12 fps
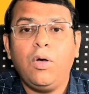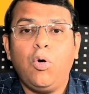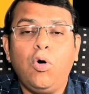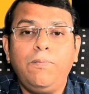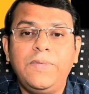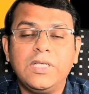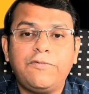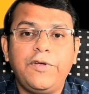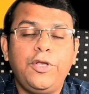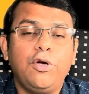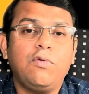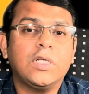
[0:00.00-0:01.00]
Hope this
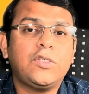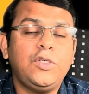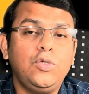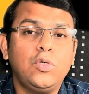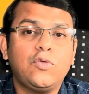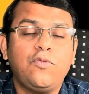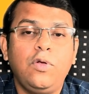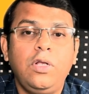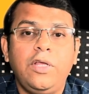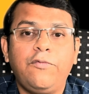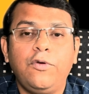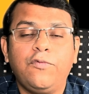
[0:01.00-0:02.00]
video was useful.
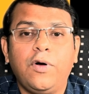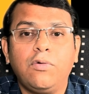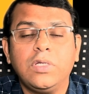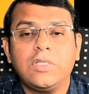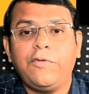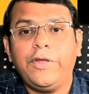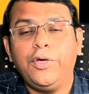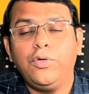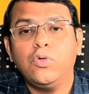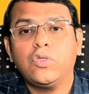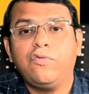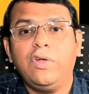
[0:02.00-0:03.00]
If you found this video
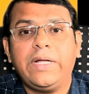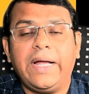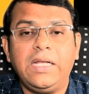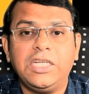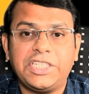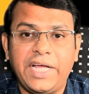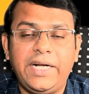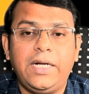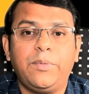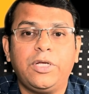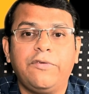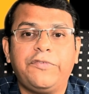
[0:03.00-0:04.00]
useful, kindly share it
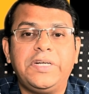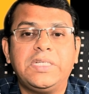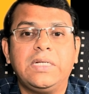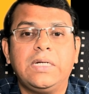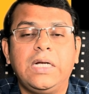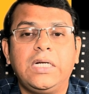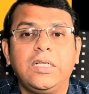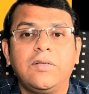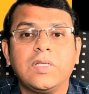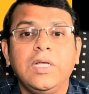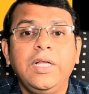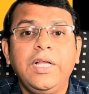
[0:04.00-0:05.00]
among your friends and
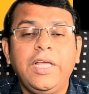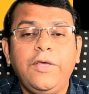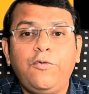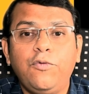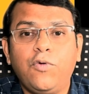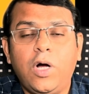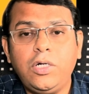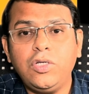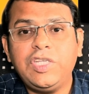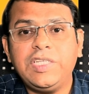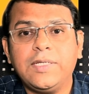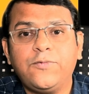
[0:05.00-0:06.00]
relatives. If you want to
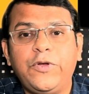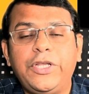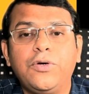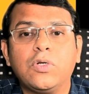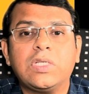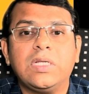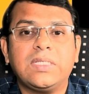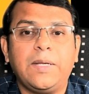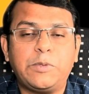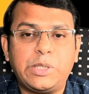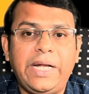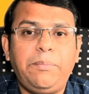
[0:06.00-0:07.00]
see such videos,
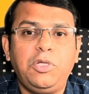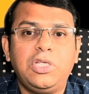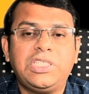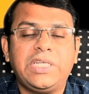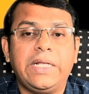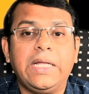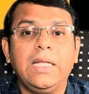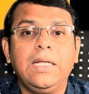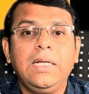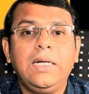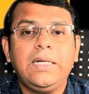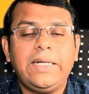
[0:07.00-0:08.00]
subscribe to this channel.
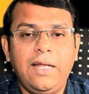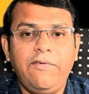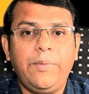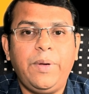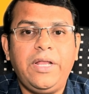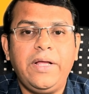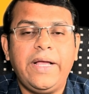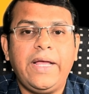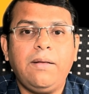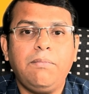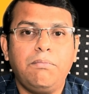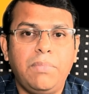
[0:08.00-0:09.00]
Till we meet
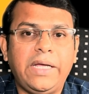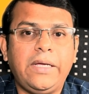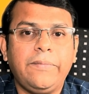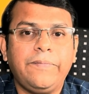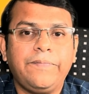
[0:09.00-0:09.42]
again. Bye.